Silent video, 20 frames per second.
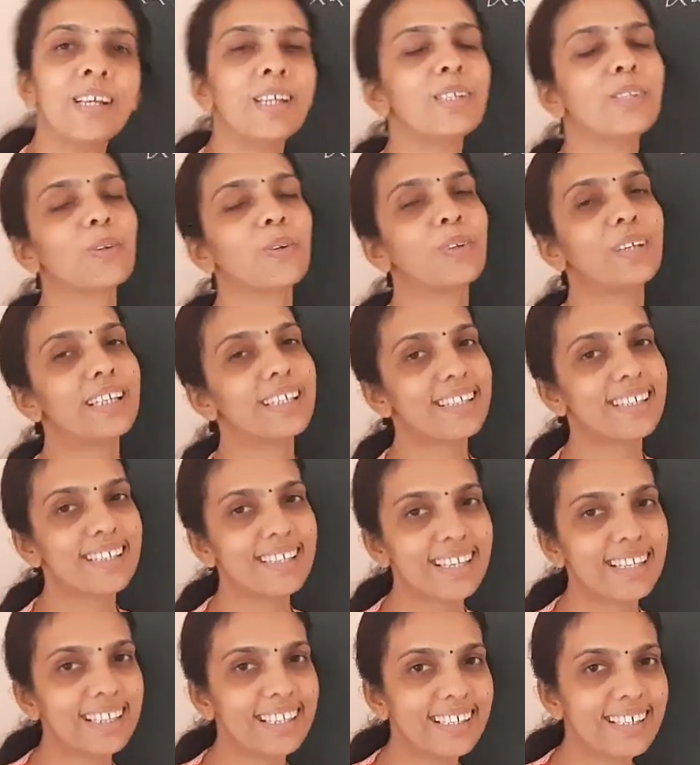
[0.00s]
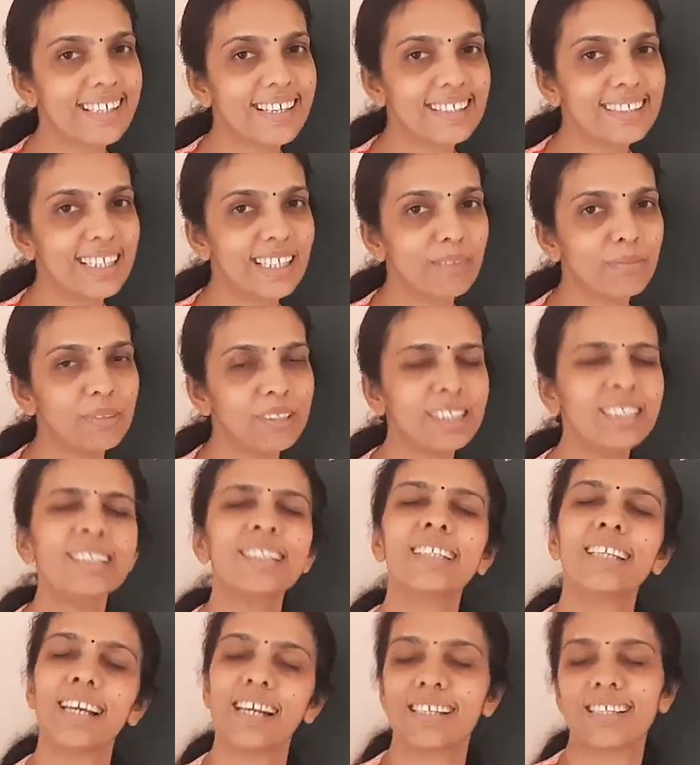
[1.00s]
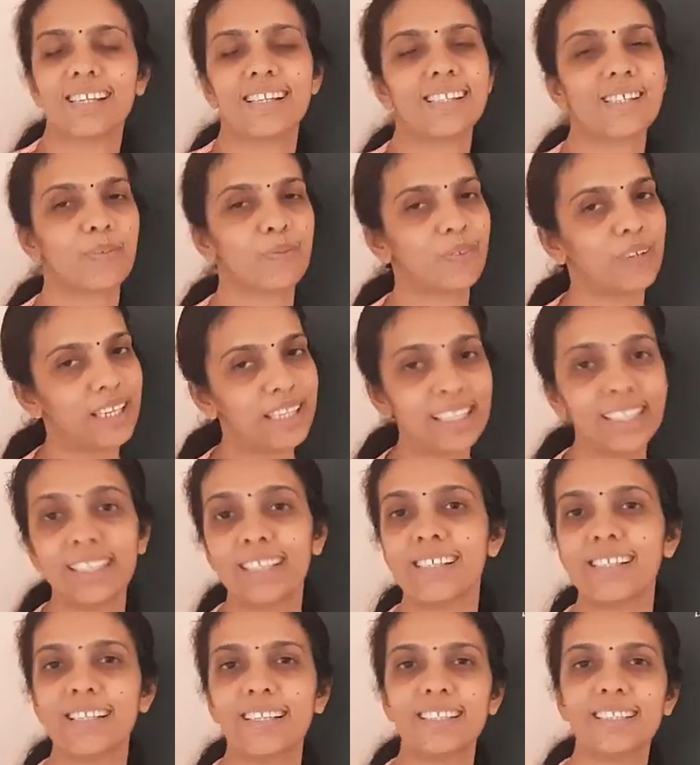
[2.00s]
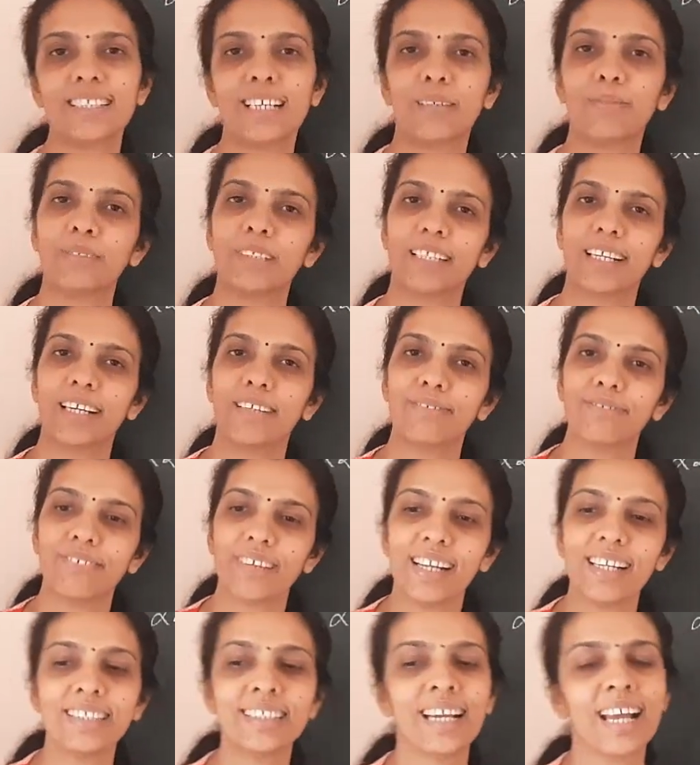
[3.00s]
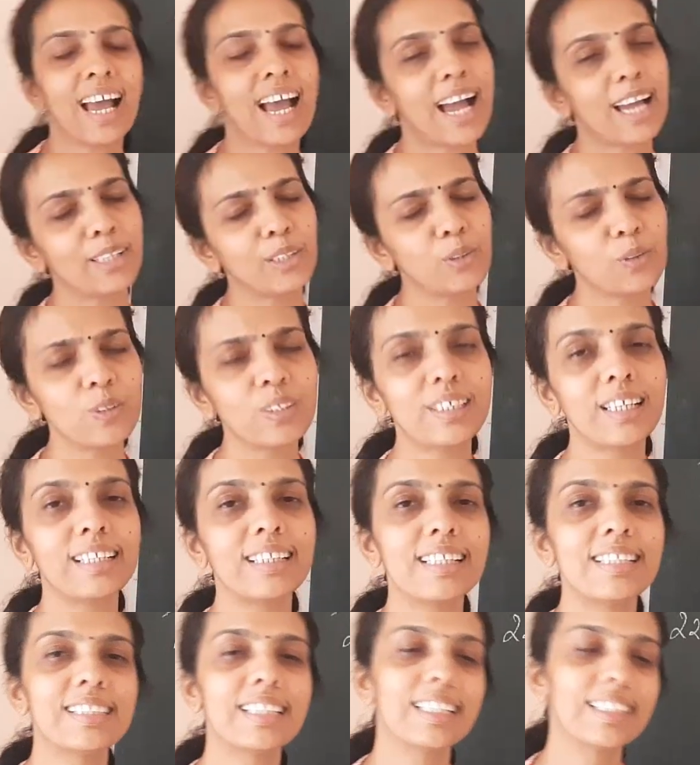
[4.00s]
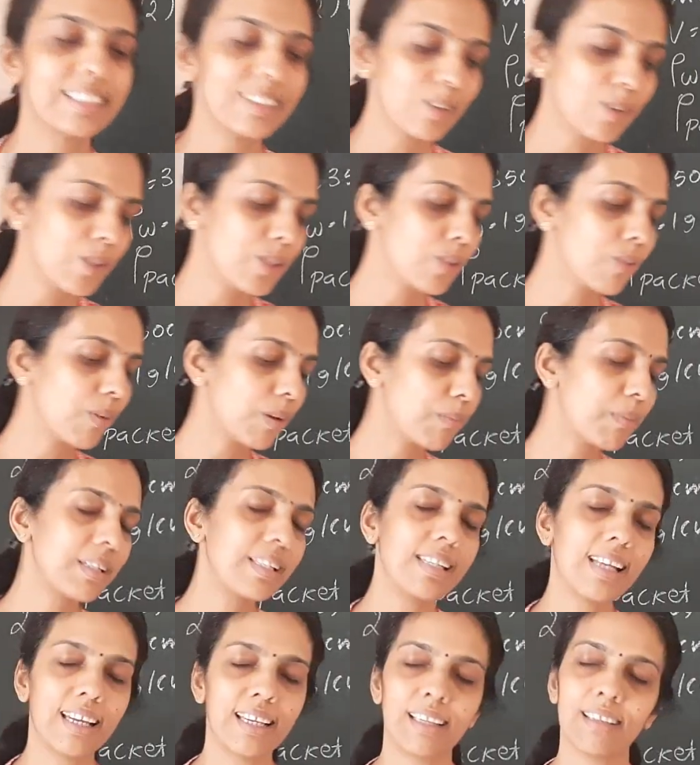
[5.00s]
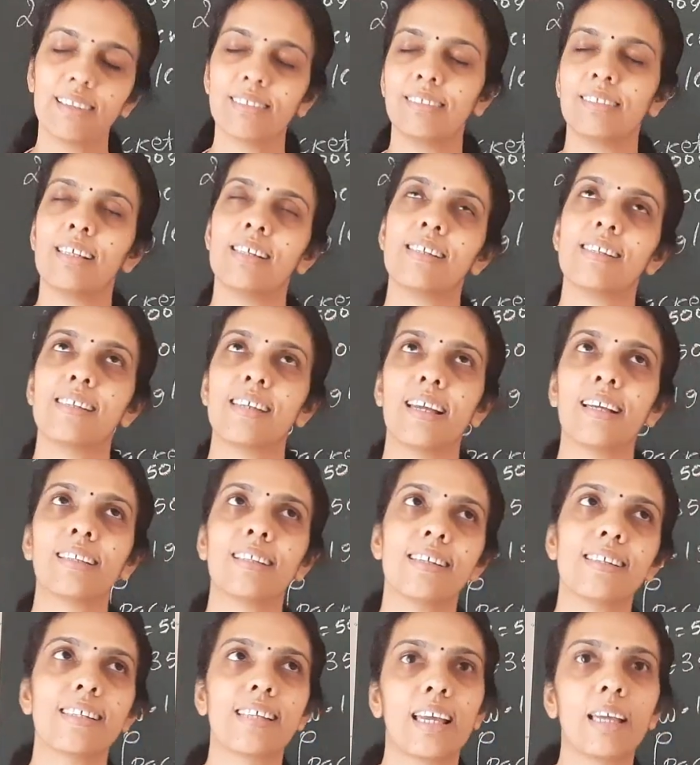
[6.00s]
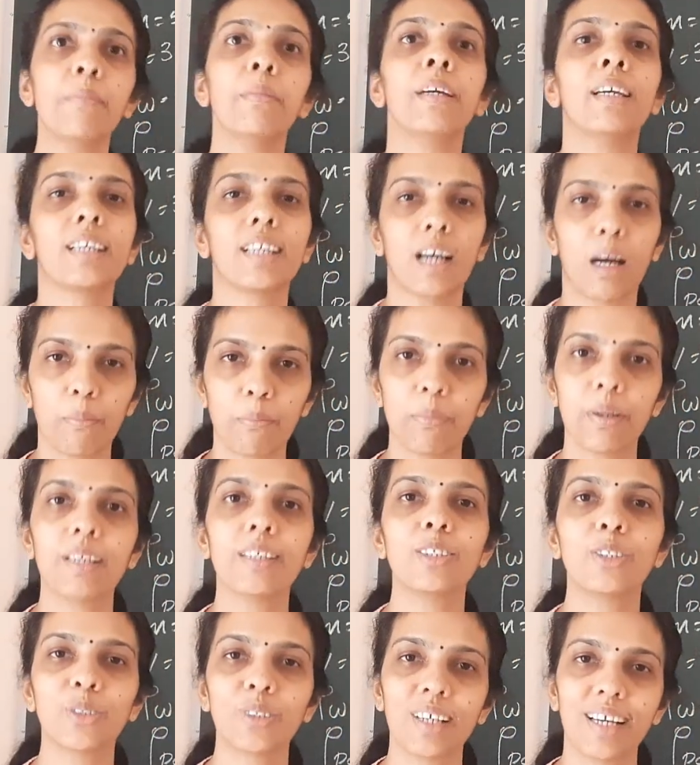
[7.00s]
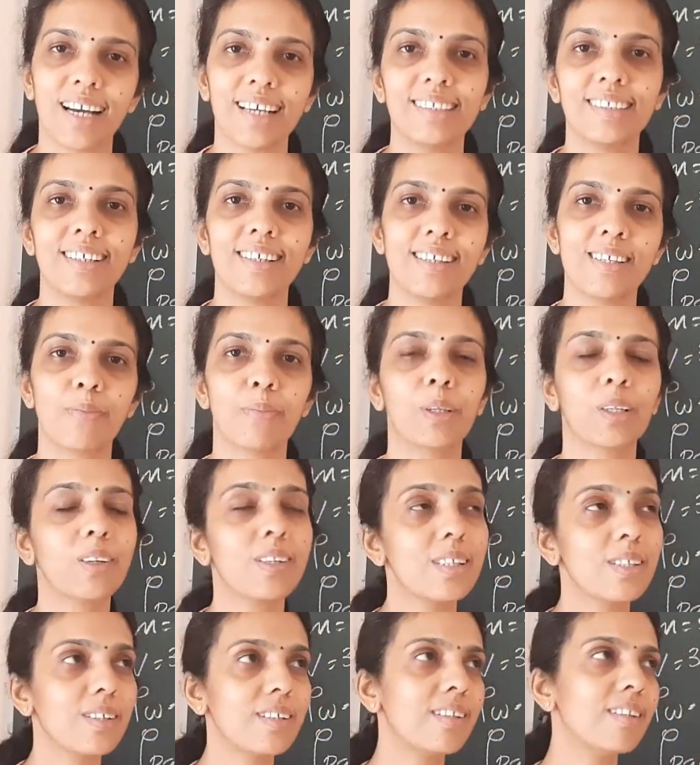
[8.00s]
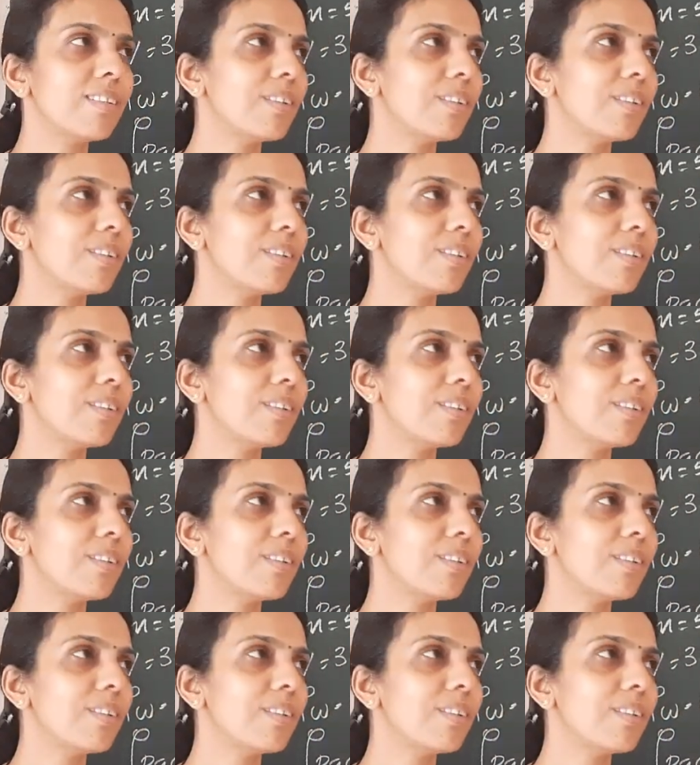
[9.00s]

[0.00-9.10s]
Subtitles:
So is this an easy chapter? Yes, it's a very easy chapter I felt, and usually the children also will be saying, you know, they're saying the same compared to the others, because